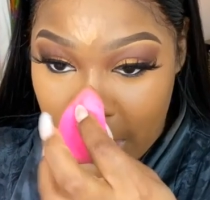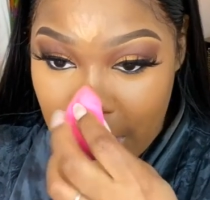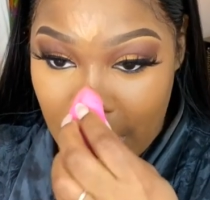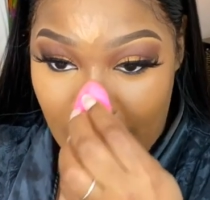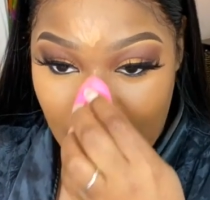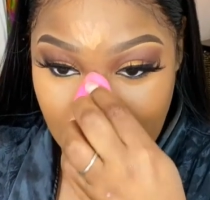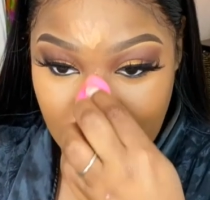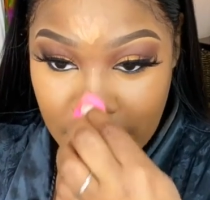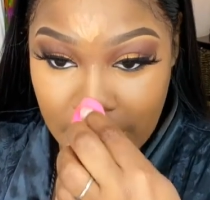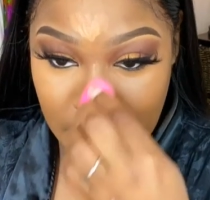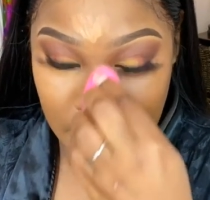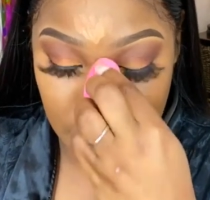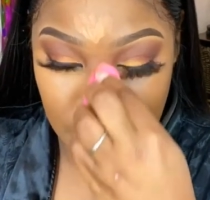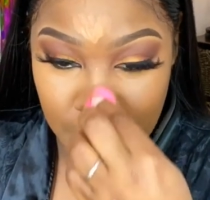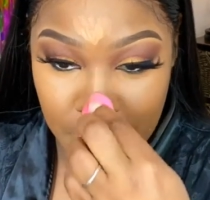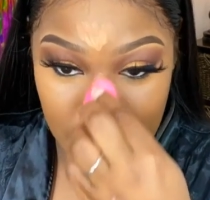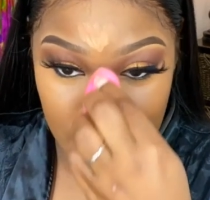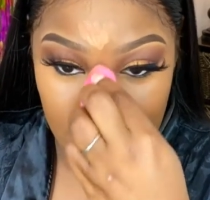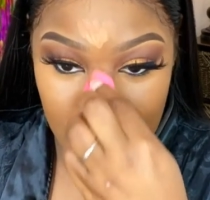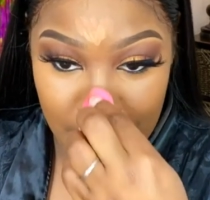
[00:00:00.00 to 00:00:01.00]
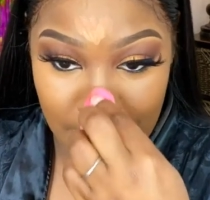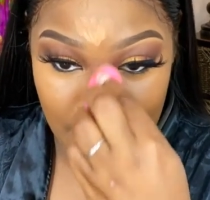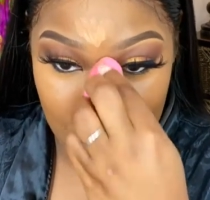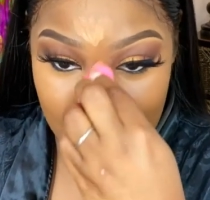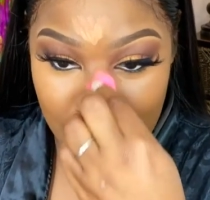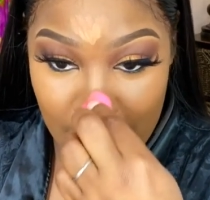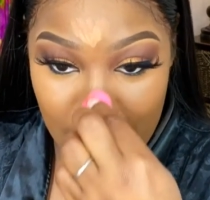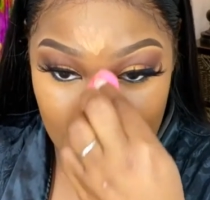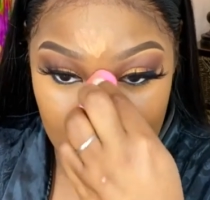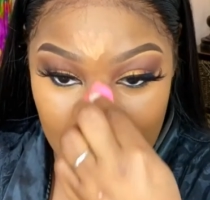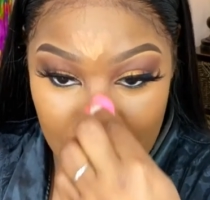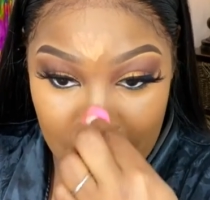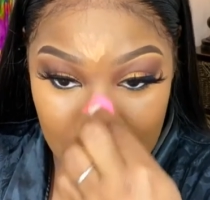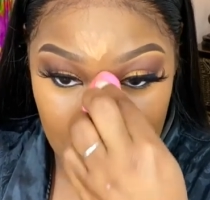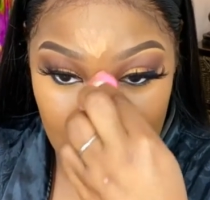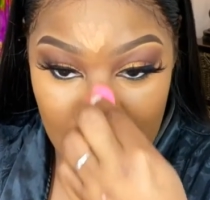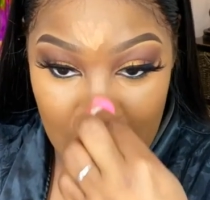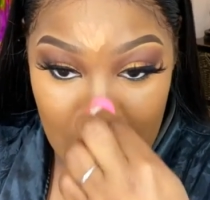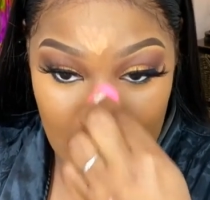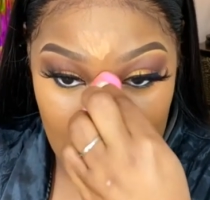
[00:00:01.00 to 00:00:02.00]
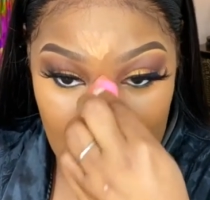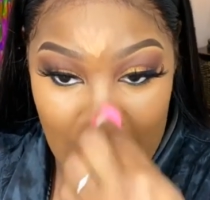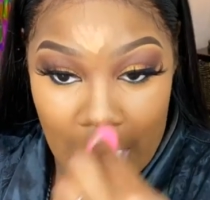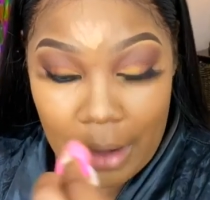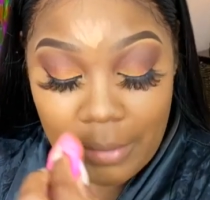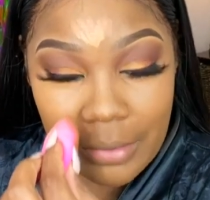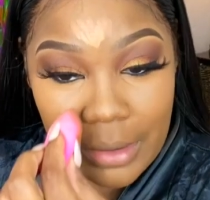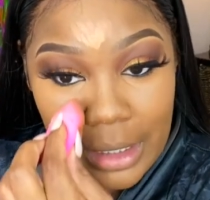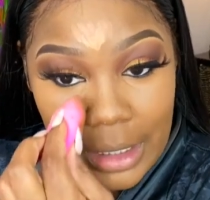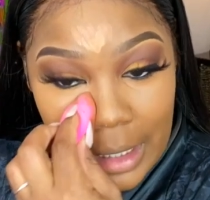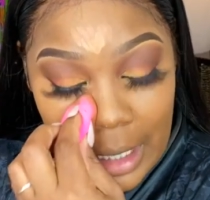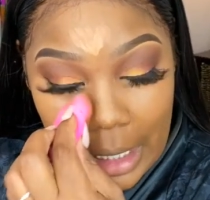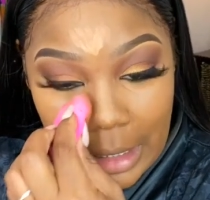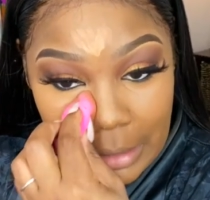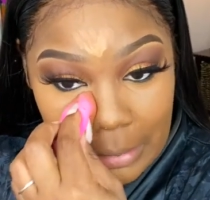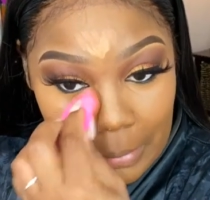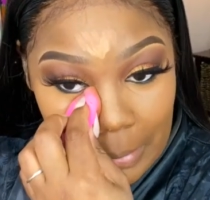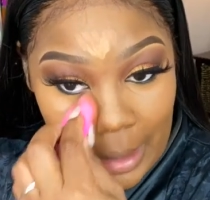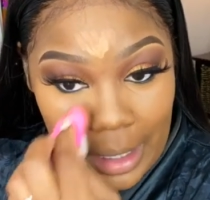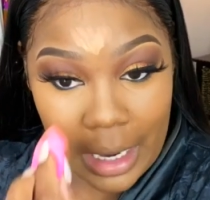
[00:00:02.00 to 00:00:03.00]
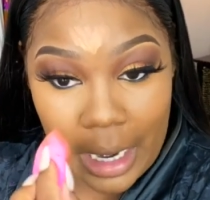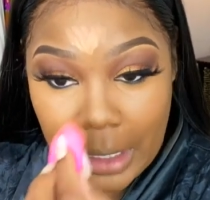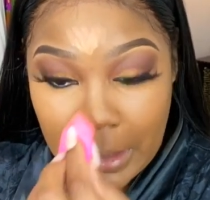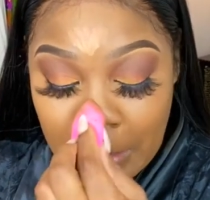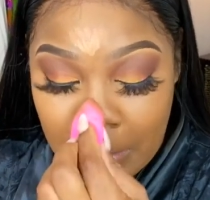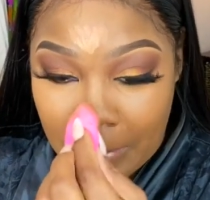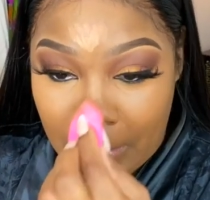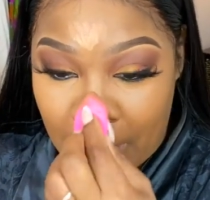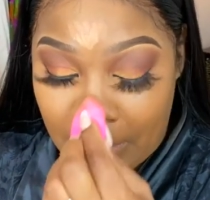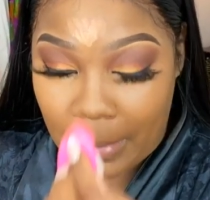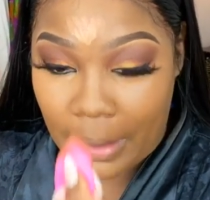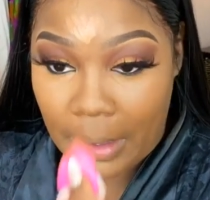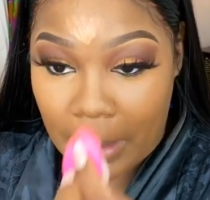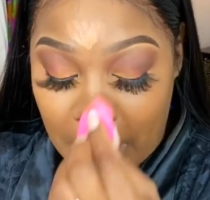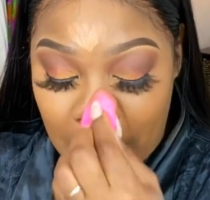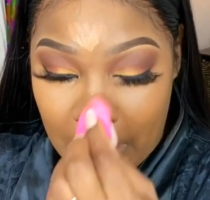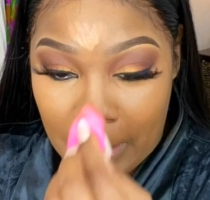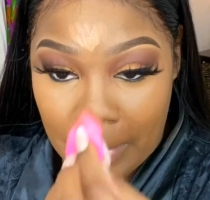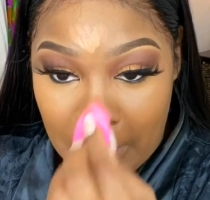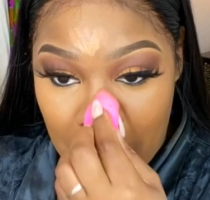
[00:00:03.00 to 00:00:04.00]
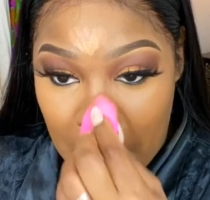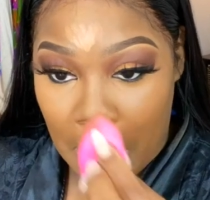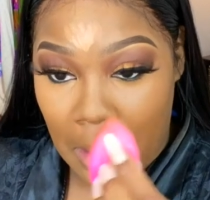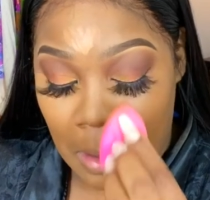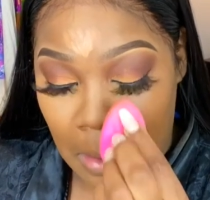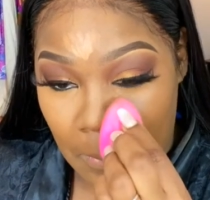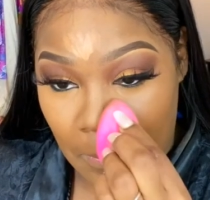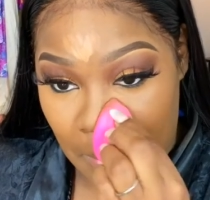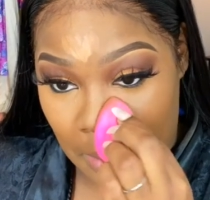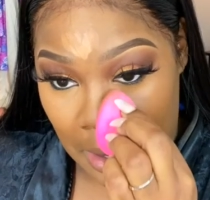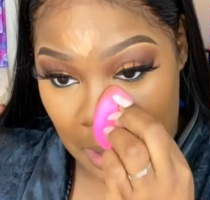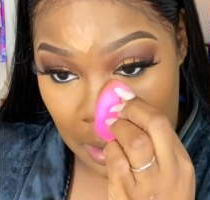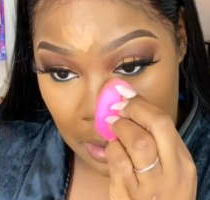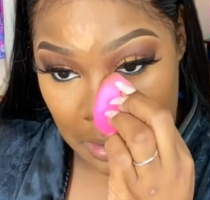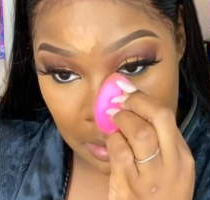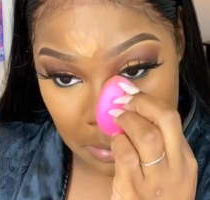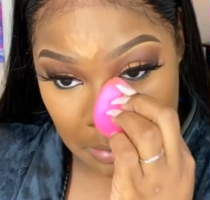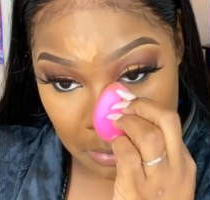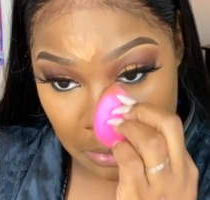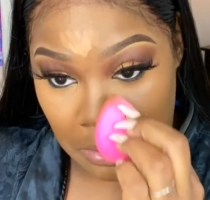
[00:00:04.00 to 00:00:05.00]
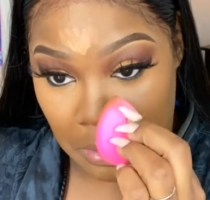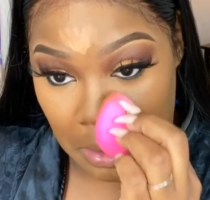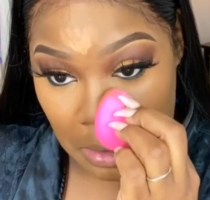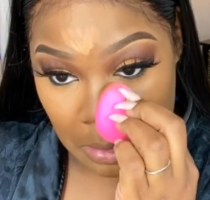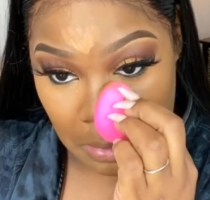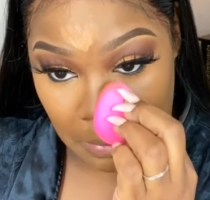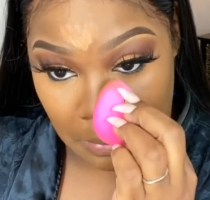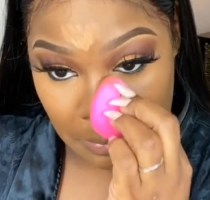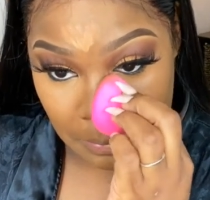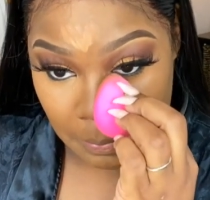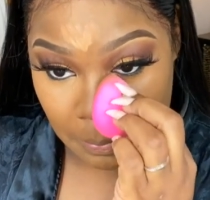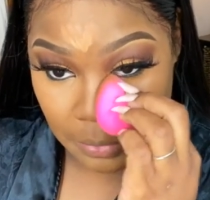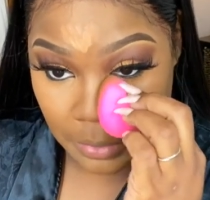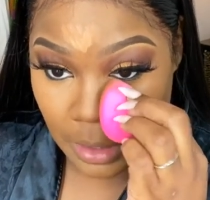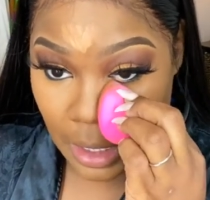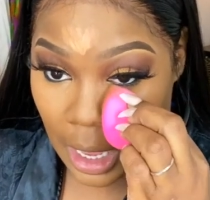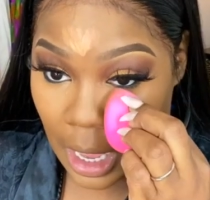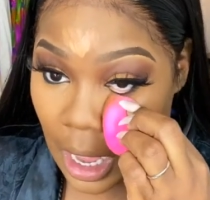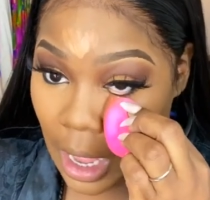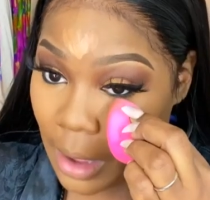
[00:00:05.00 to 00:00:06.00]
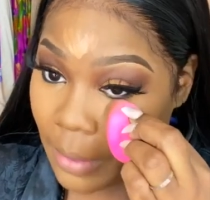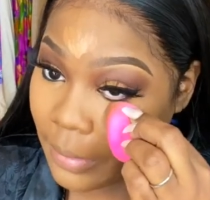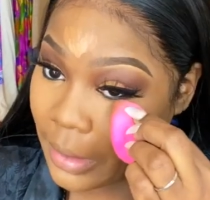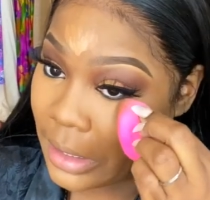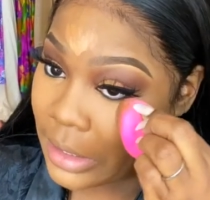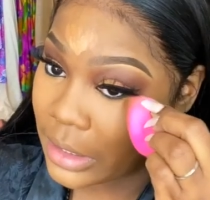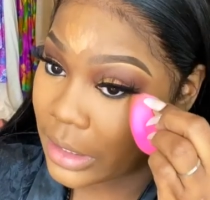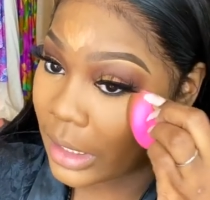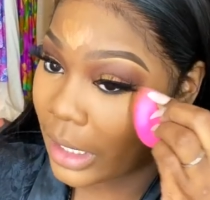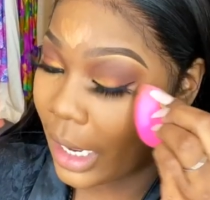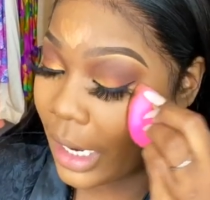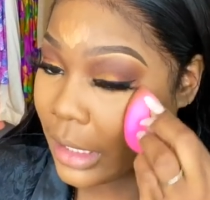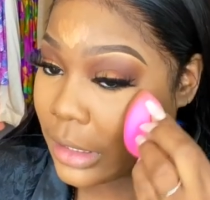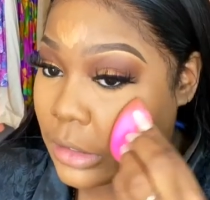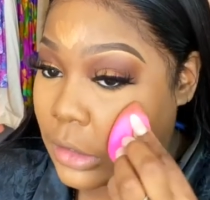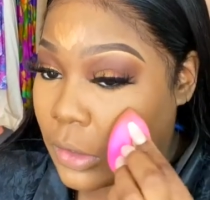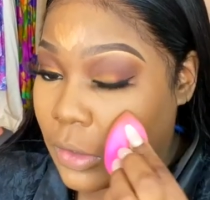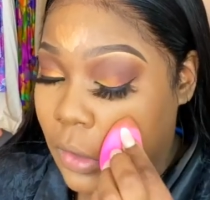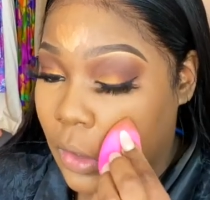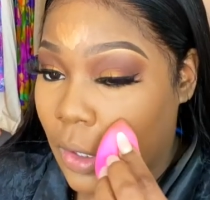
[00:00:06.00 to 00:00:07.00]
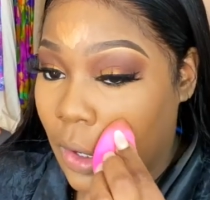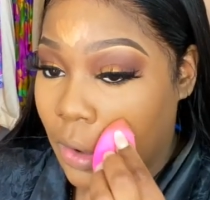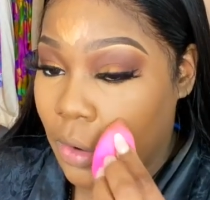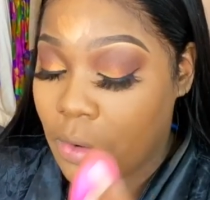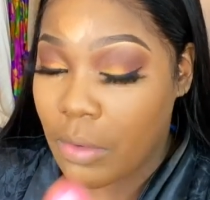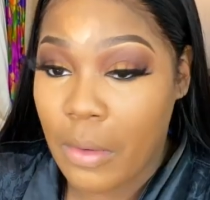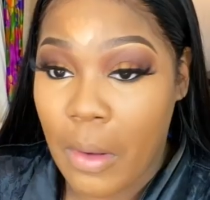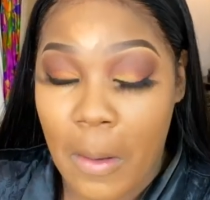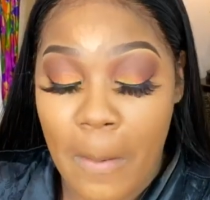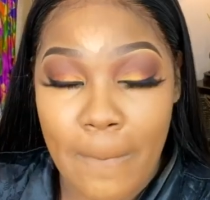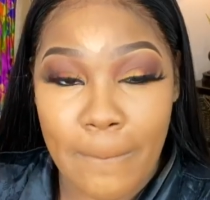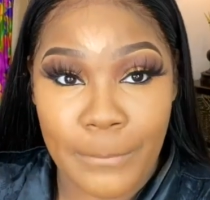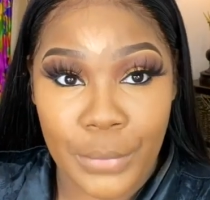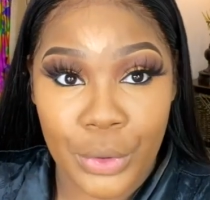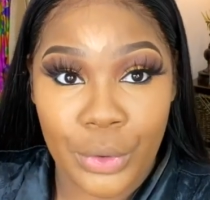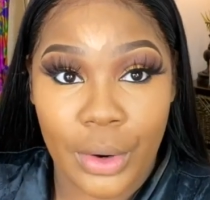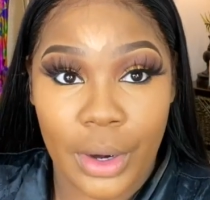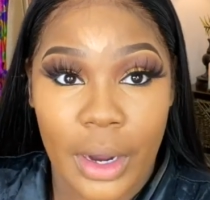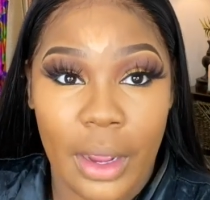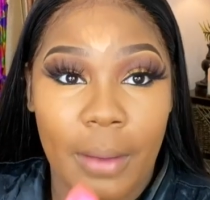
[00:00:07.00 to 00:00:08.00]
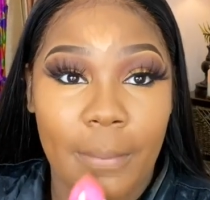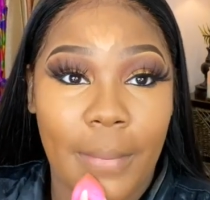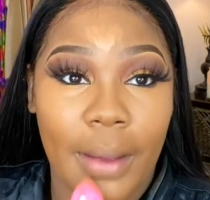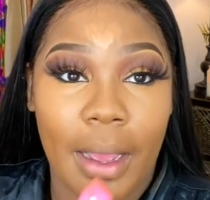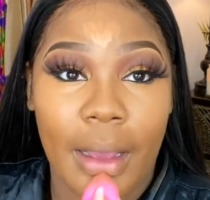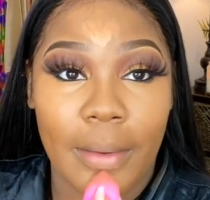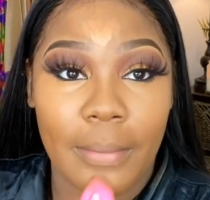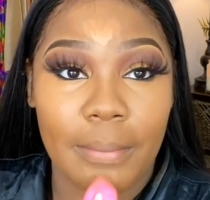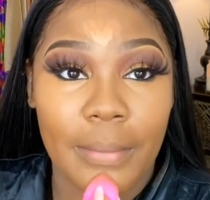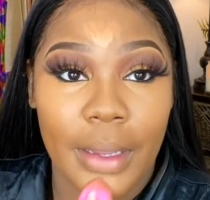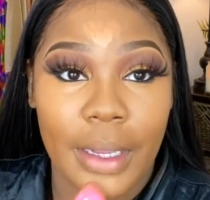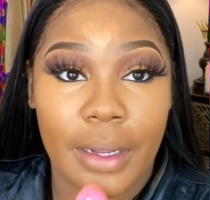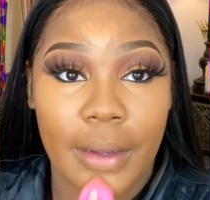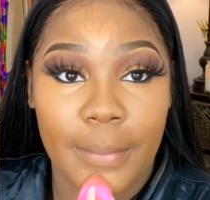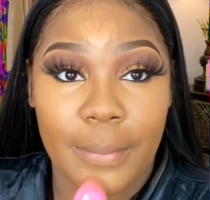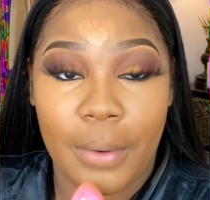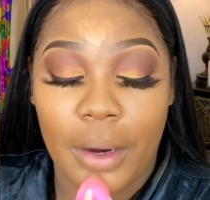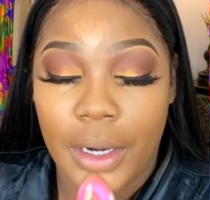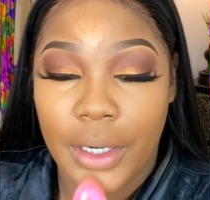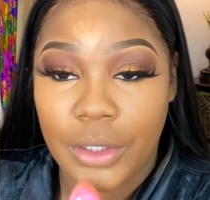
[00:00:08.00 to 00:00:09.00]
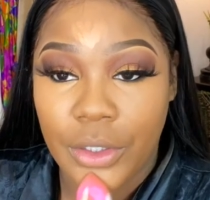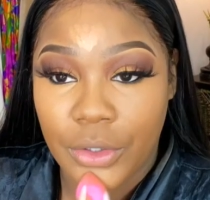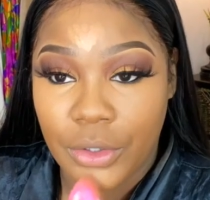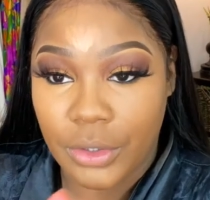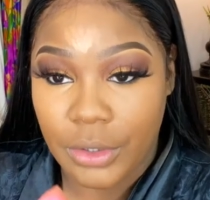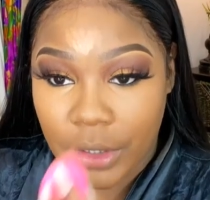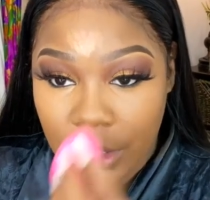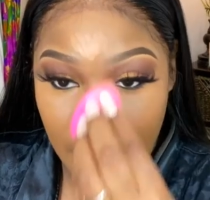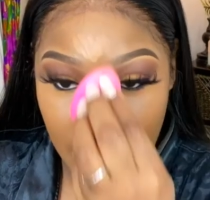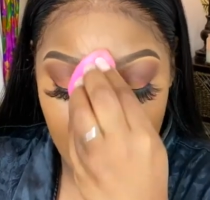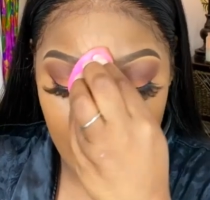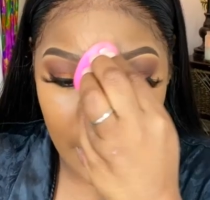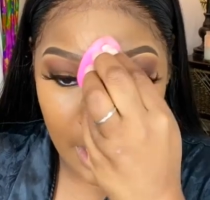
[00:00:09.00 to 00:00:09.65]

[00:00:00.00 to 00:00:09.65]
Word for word: like just to switch up my makeup i really like the way i do my makeup but you know I always like to learn more about makeup artistry.